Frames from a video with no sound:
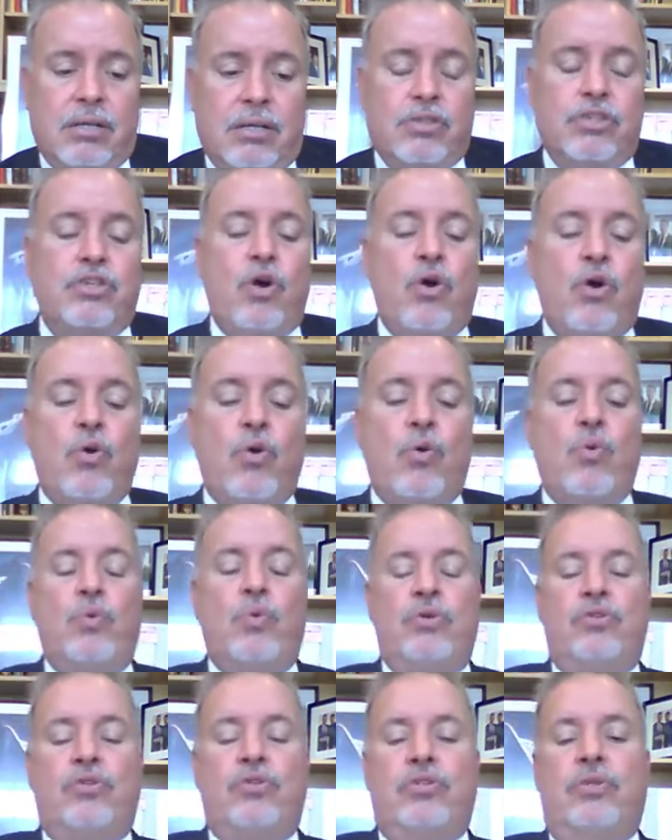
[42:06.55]

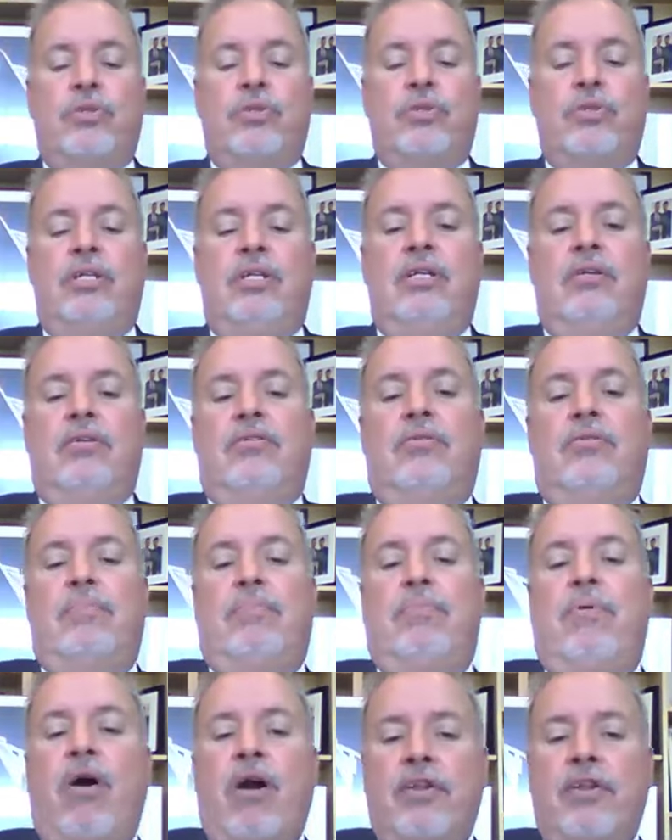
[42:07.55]
So the
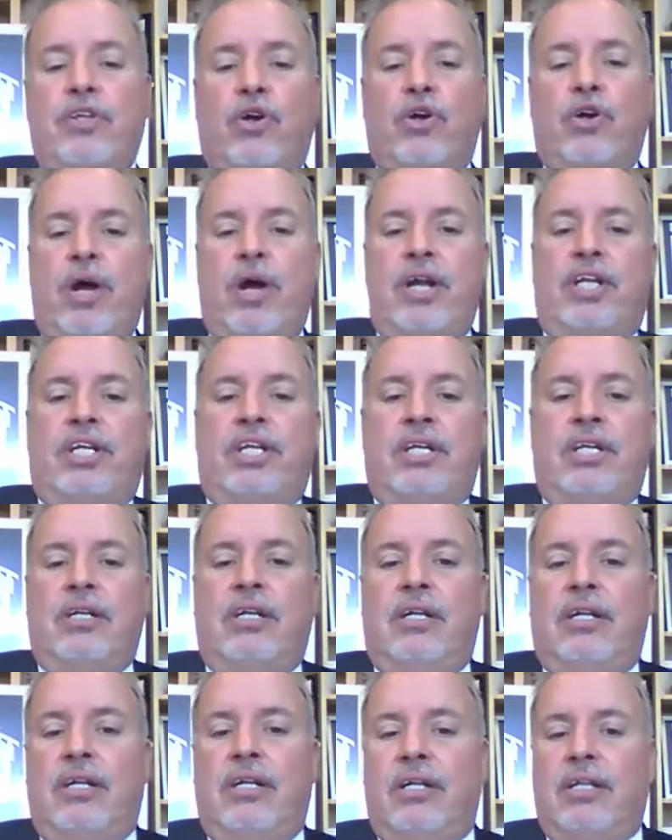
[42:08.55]
part of the
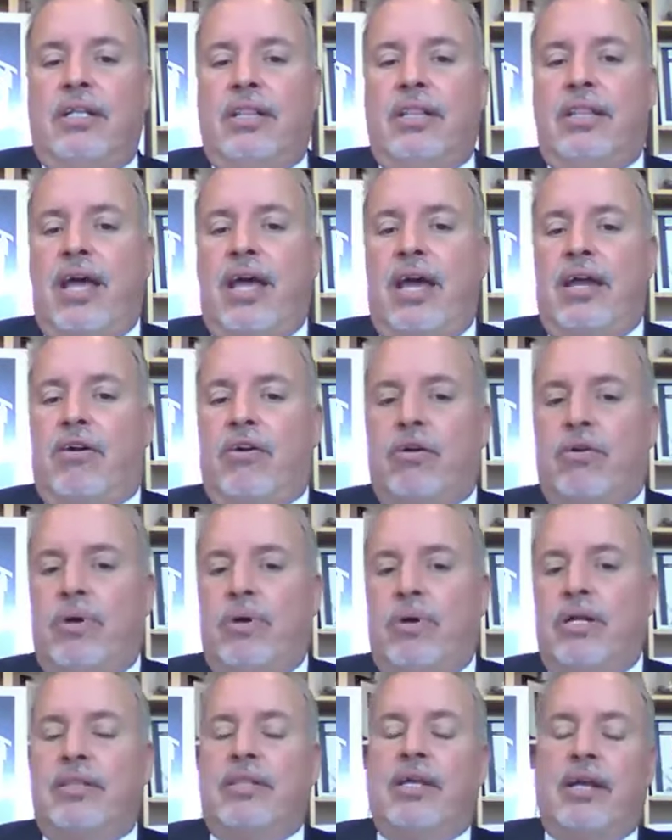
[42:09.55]
questioning that
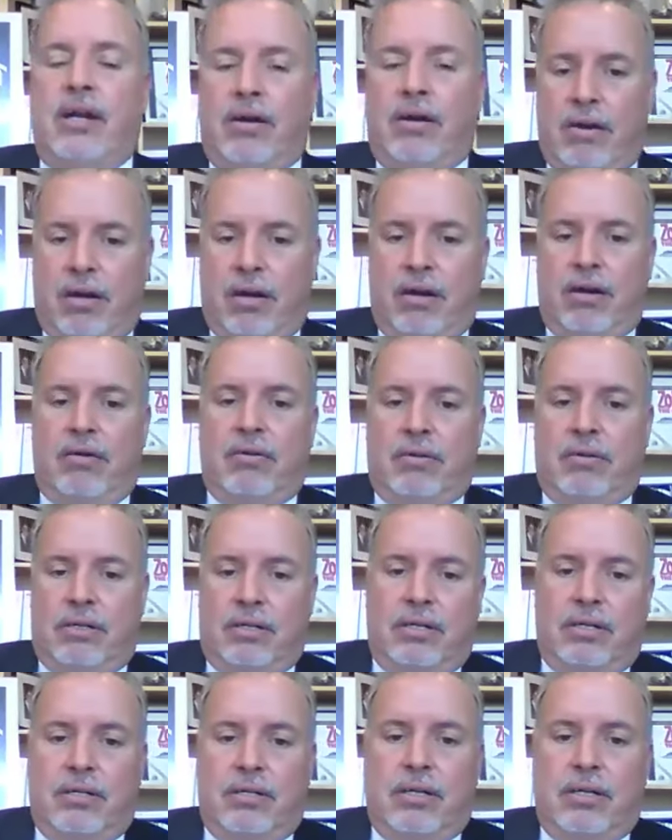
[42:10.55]

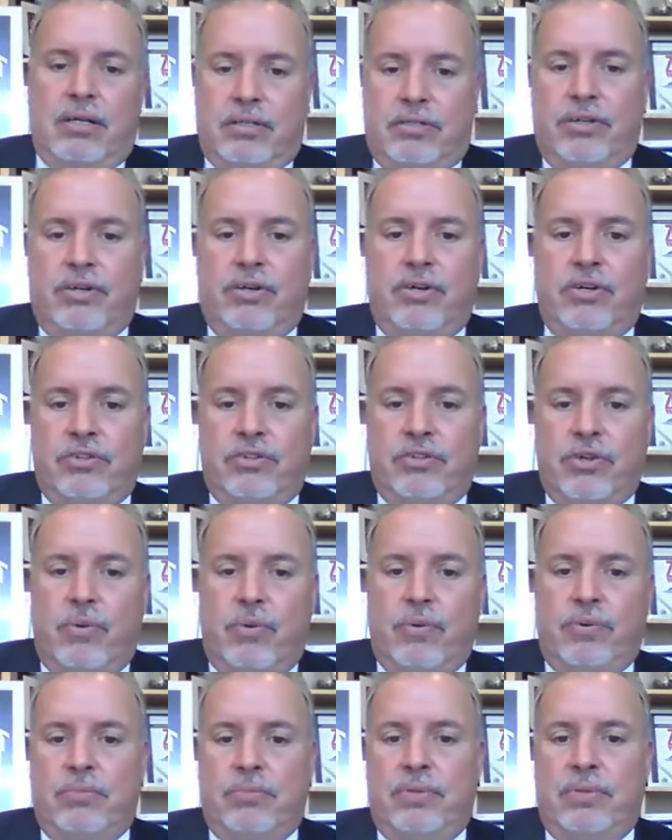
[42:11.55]
our attorney is
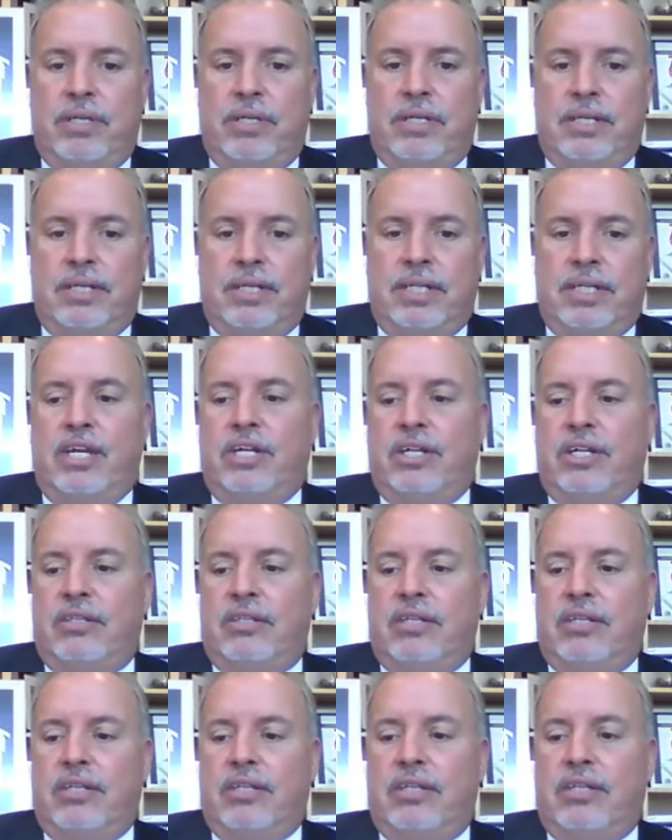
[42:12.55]
going to be engaging
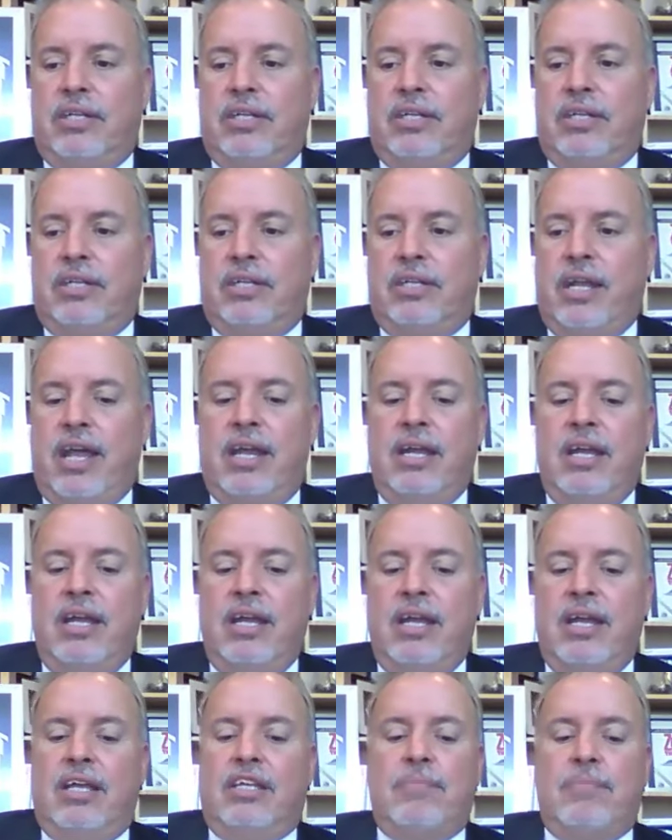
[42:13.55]
in
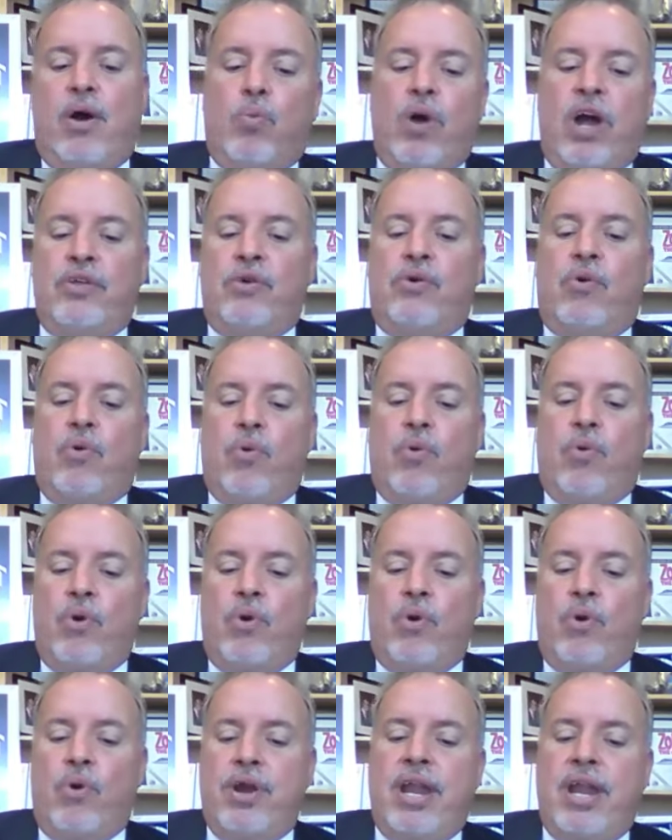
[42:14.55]
today is about
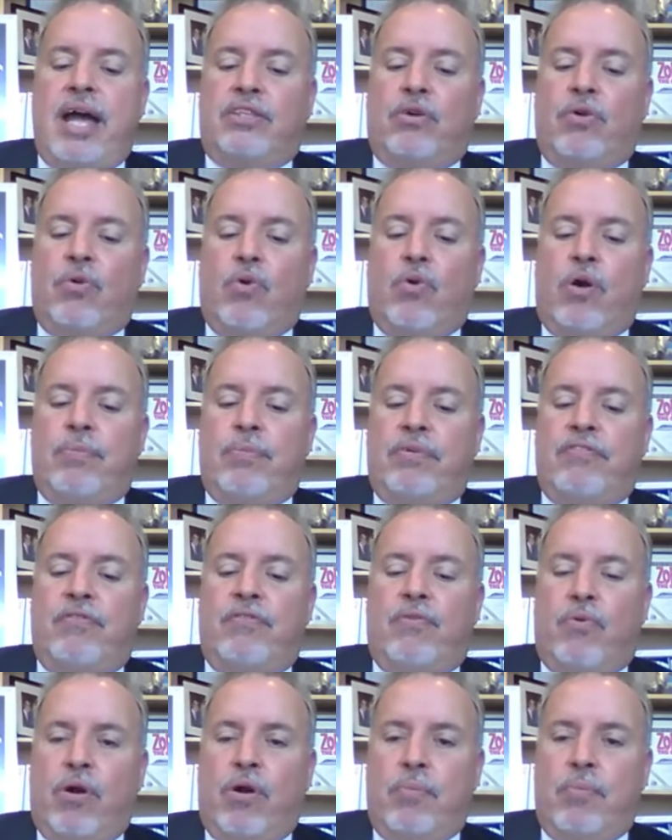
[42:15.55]
whether or not the
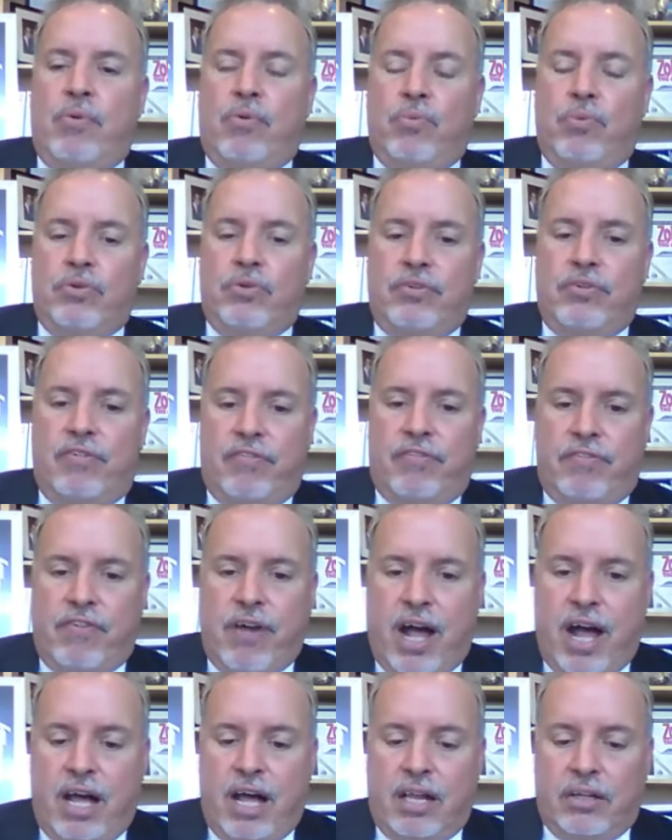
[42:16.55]
corporate form was
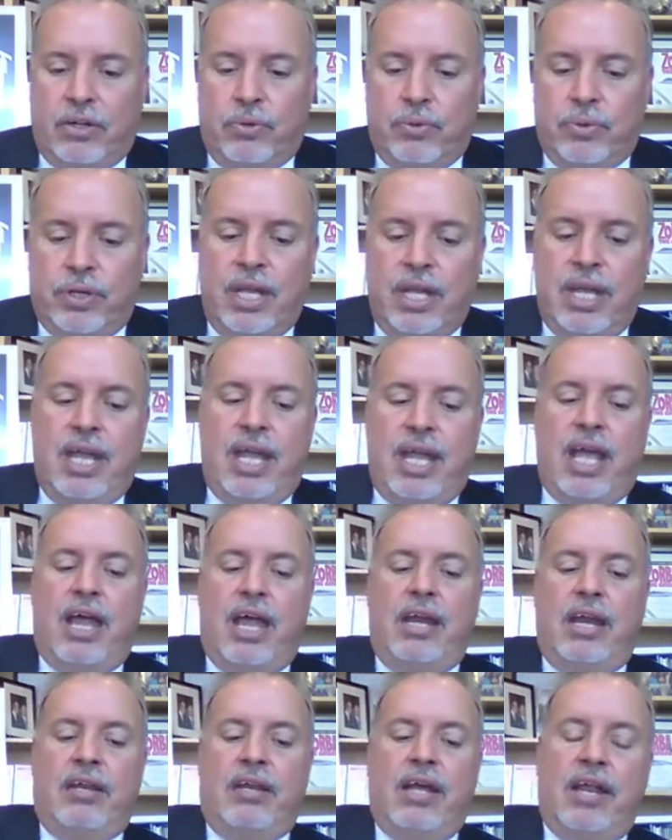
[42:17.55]
followed,
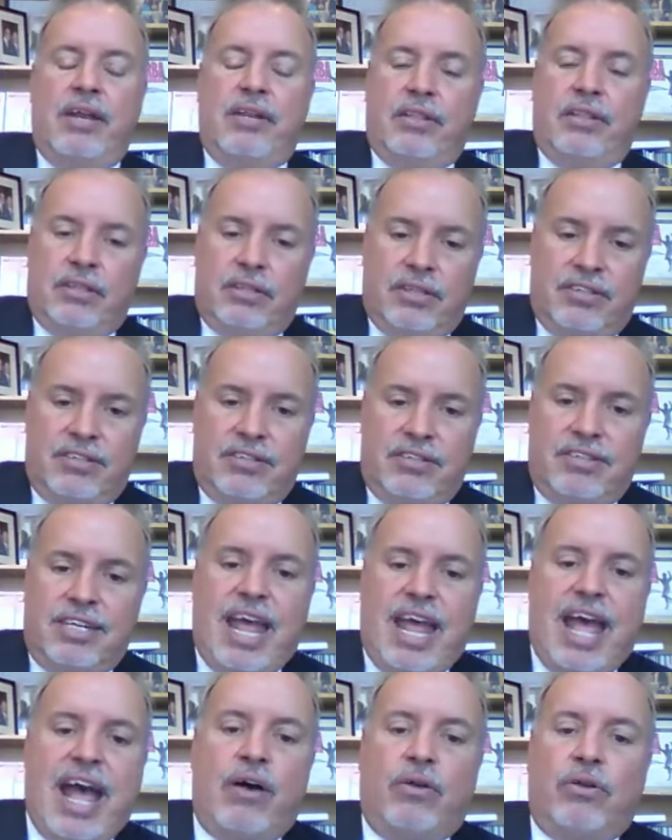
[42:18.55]
and this is
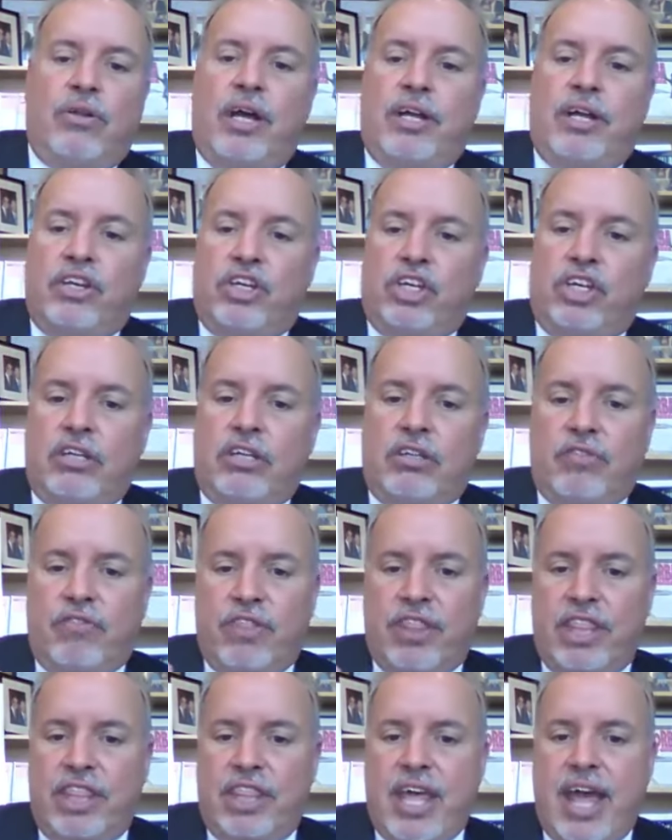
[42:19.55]
an outline just
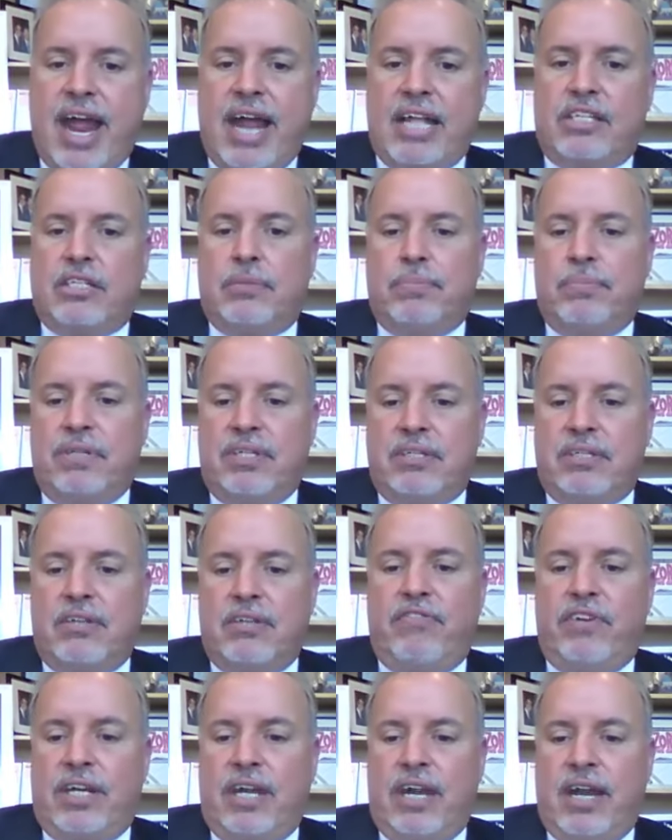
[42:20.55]
for that
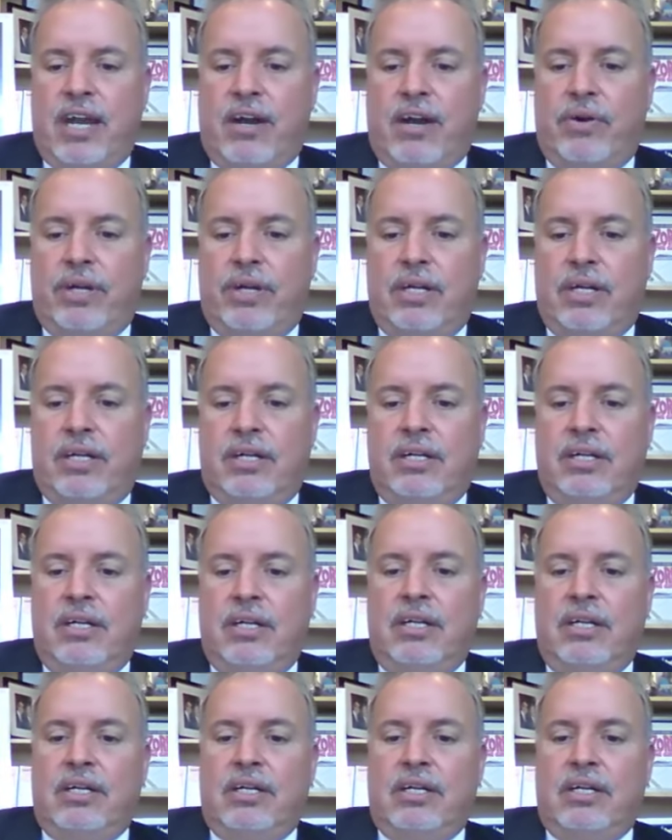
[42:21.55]
specific area,